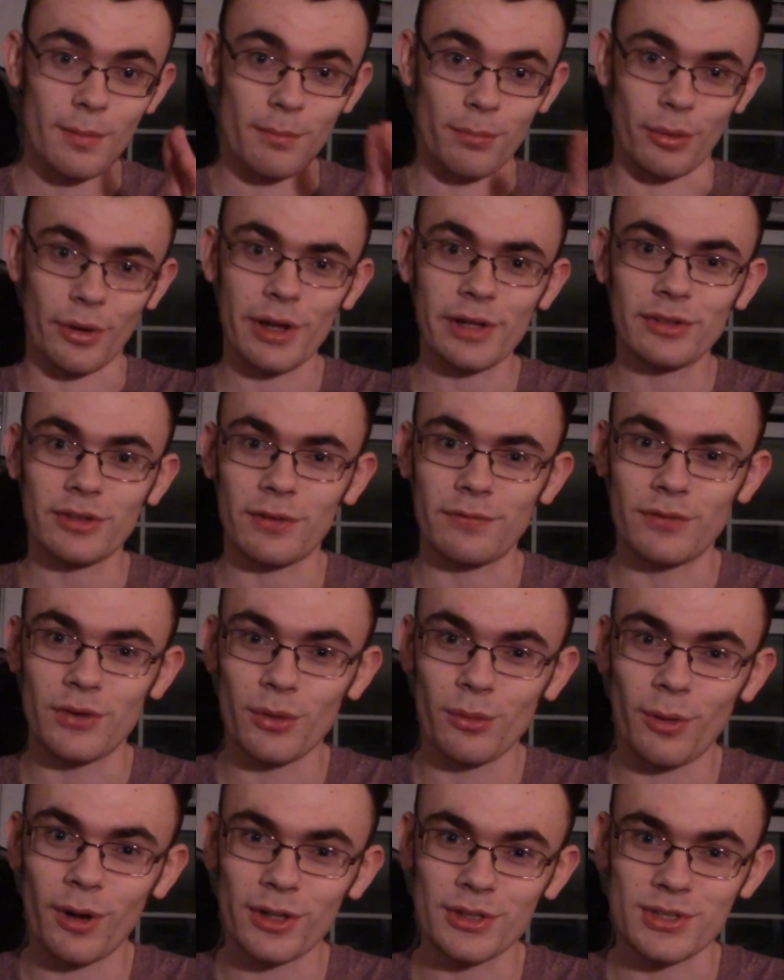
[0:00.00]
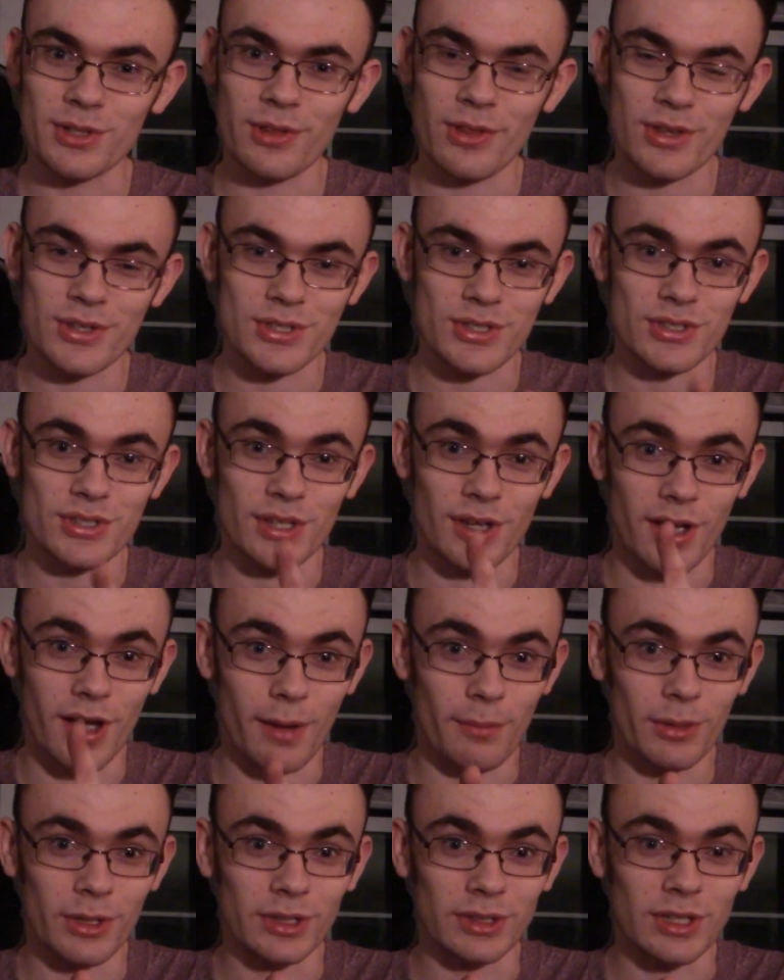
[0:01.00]
Brent, if you're watching this,
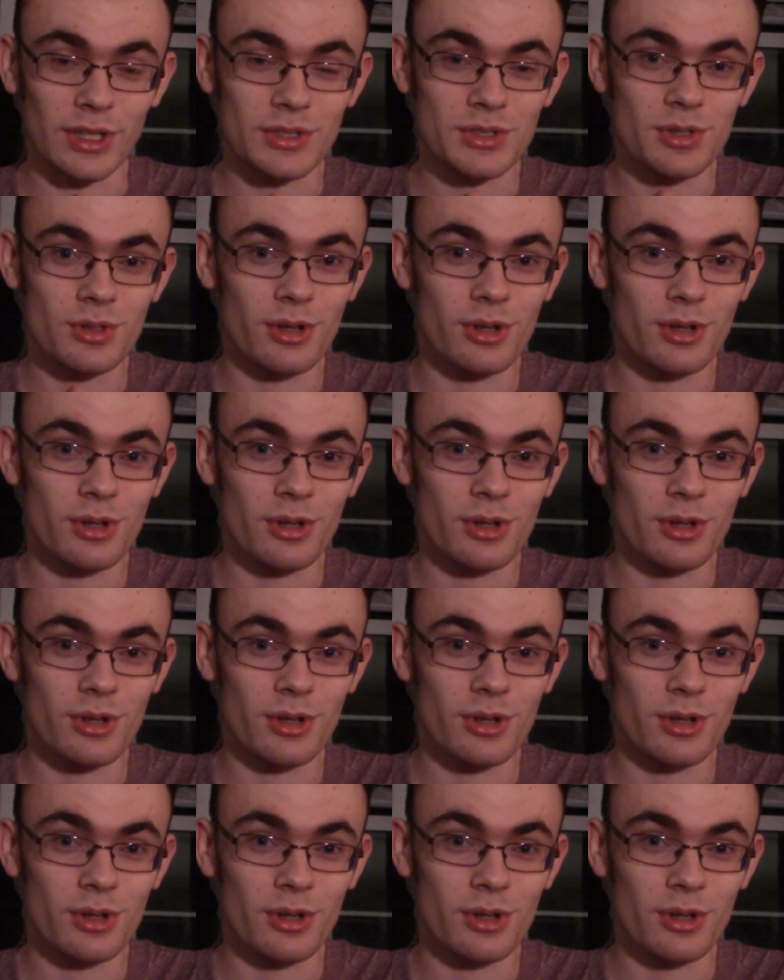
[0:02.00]
I'm going to get